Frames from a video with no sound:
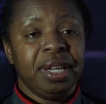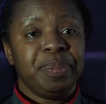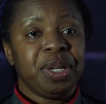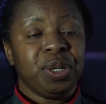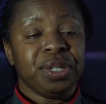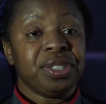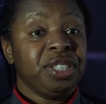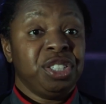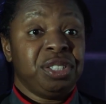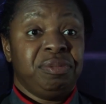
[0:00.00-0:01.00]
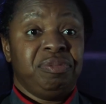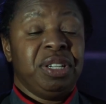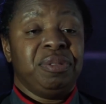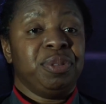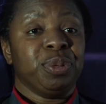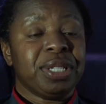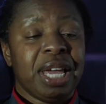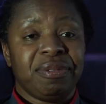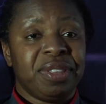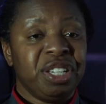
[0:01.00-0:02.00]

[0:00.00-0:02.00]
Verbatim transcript: because they just didn't feel safe.